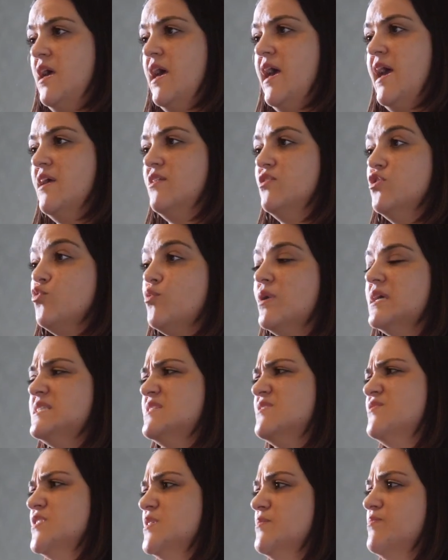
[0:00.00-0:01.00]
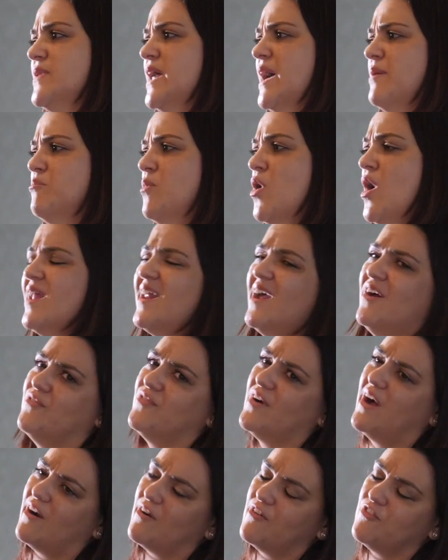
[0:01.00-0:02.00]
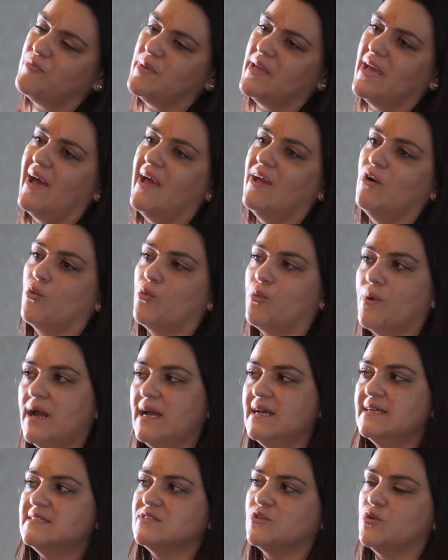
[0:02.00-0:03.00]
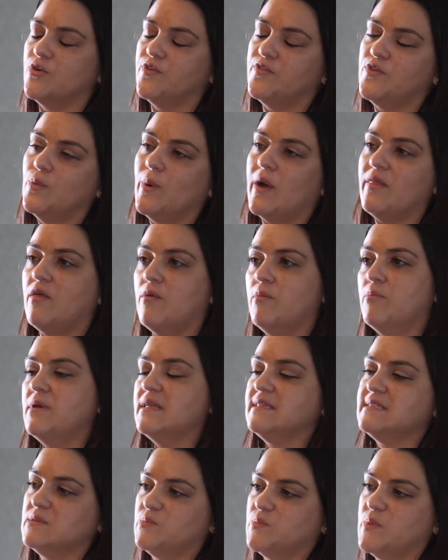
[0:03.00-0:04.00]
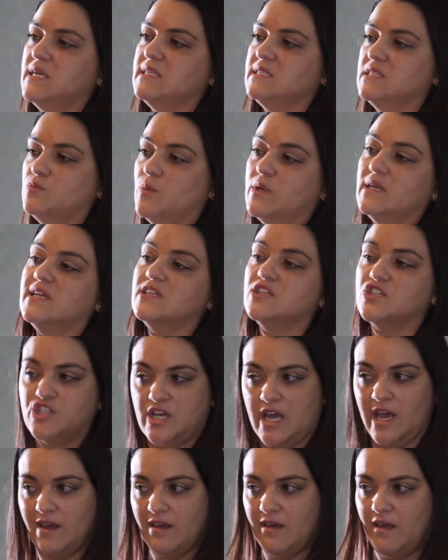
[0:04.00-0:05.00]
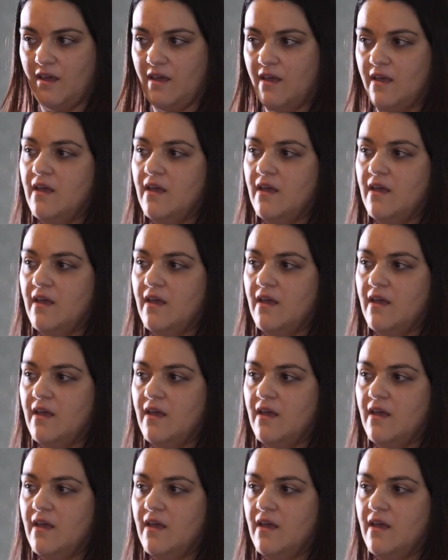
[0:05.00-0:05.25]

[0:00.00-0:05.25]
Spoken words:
And the rest of them that might have RFBA or RESC or a few other bits and pieces we need to check,